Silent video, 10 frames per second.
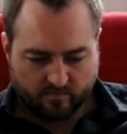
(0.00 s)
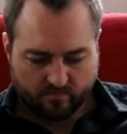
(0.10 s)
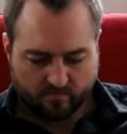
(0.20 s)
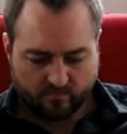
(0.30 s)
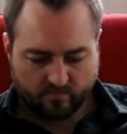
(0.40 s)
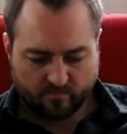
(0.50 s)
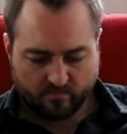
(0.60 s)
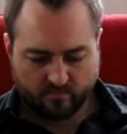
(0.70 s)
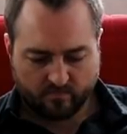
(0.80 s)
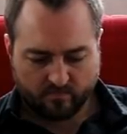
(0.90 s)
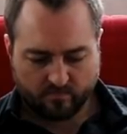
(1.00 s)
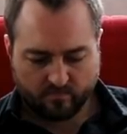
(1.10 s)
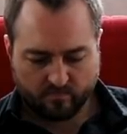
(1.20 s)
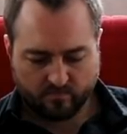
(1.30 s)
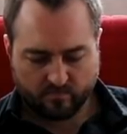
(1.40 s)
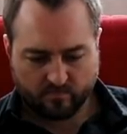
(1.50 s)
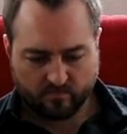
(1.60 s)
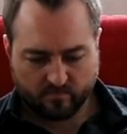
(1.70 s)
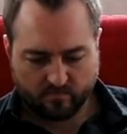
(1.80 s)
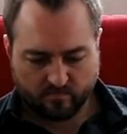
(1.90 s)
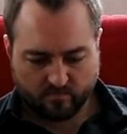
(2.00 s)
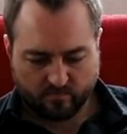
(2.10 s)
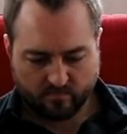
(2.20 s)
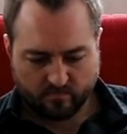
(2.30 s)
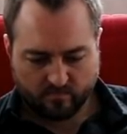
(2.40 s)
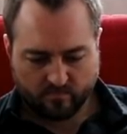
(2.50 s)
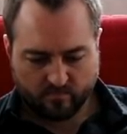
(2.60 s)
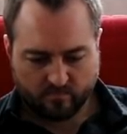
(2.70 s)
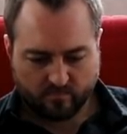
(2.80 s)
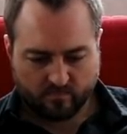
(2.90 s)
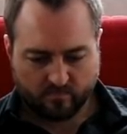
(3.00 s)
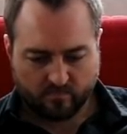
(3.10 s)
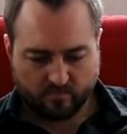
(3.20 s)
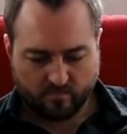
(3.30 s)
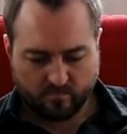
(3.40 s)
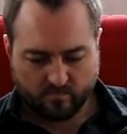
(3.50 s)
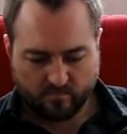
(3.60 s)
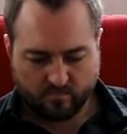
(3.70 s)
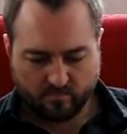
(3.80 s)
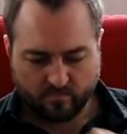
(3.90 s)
This person isn't speaking.